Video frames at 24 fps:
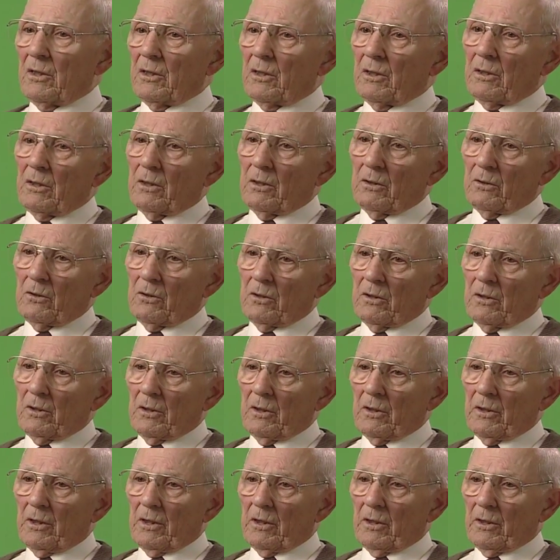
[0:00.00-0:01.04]

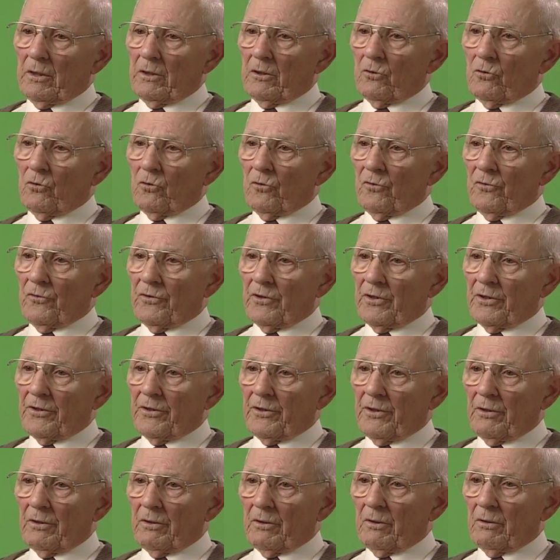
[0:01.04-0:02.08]
I know that
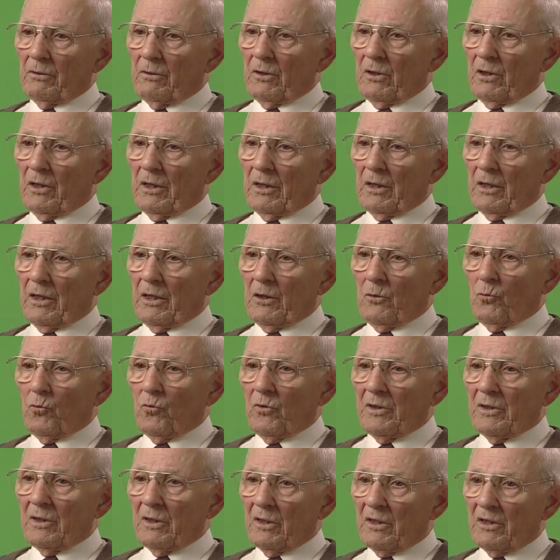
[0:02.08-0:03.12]
I
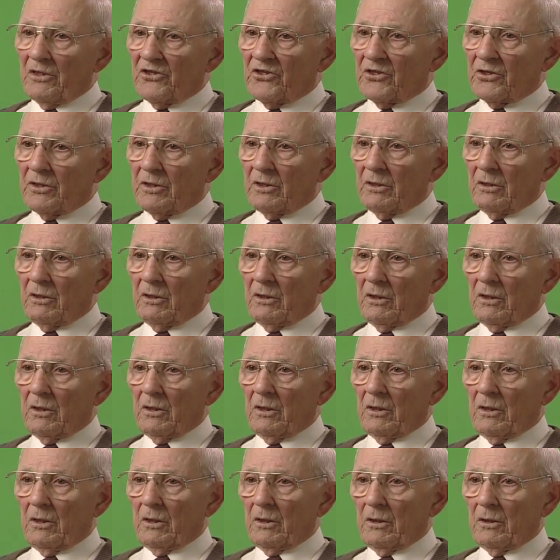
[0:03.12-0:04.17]
witnessed
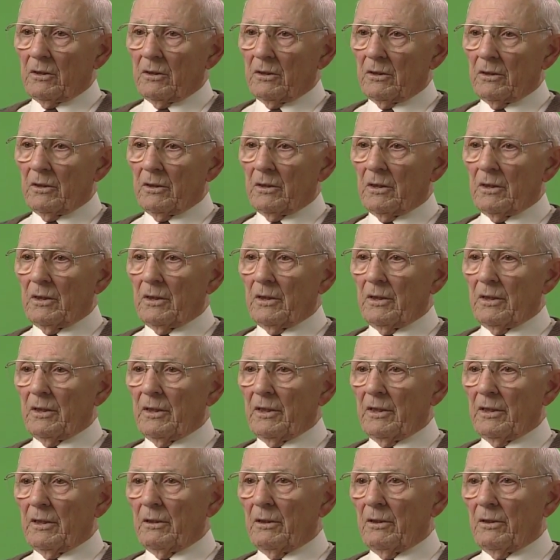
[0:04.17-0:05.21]

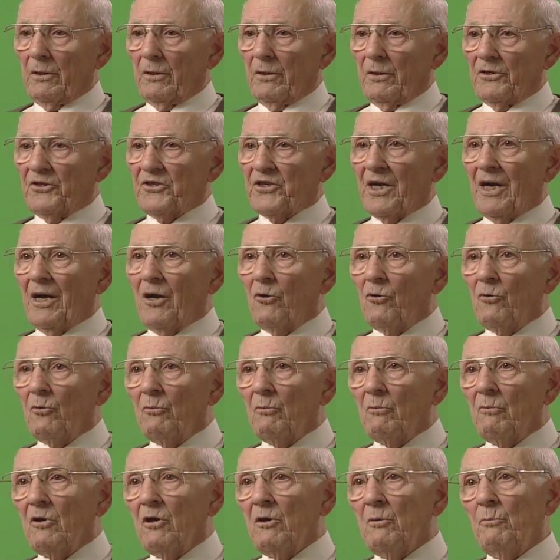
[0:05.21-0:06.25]
the
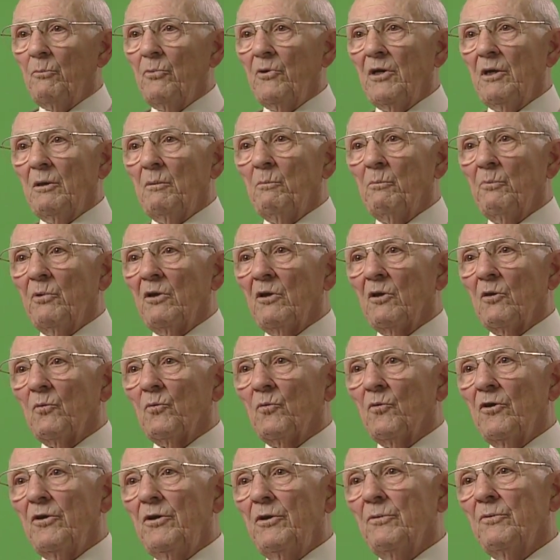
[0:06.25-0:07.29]
town being built
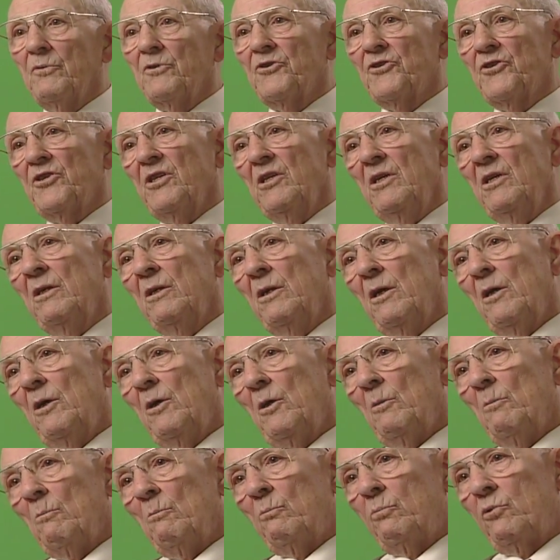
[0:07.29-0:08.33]
where you would see
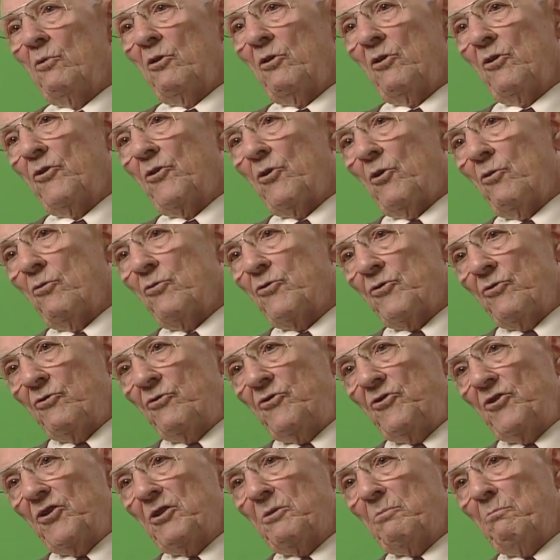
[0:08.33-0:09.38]
bulldozers
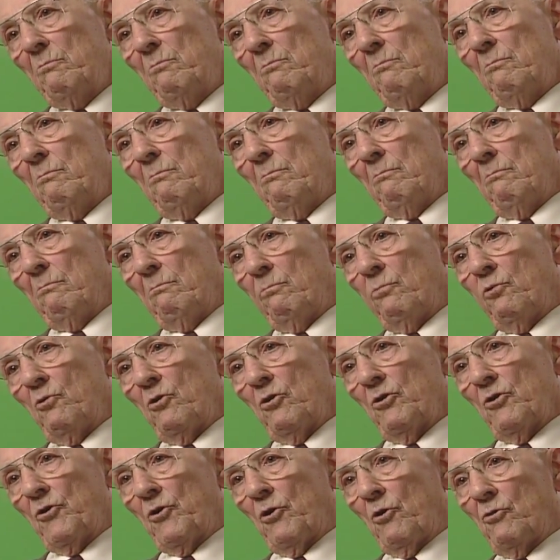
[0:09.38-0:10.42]
just
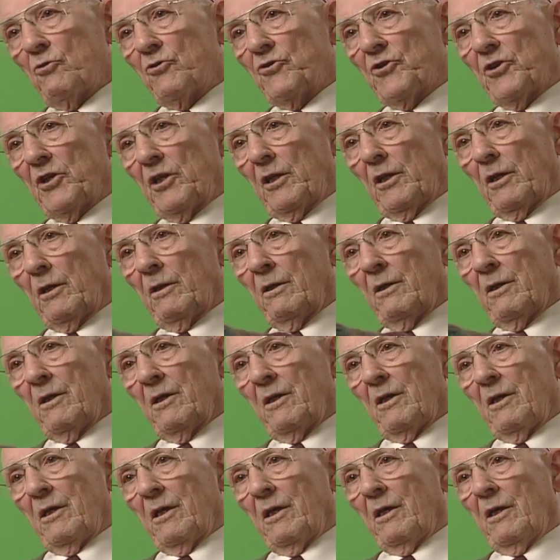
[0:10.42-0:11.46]
bulldozing
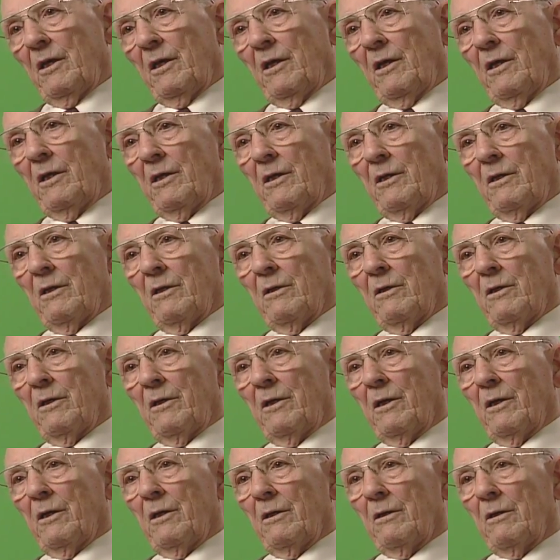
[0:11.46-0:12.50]

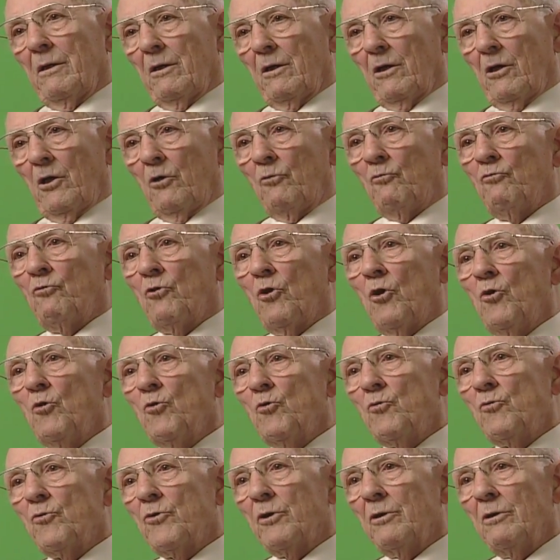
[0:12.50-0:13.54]
a
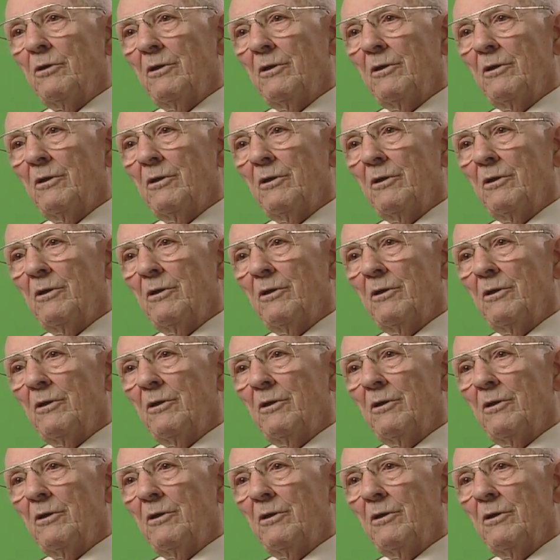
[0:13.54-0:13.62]
road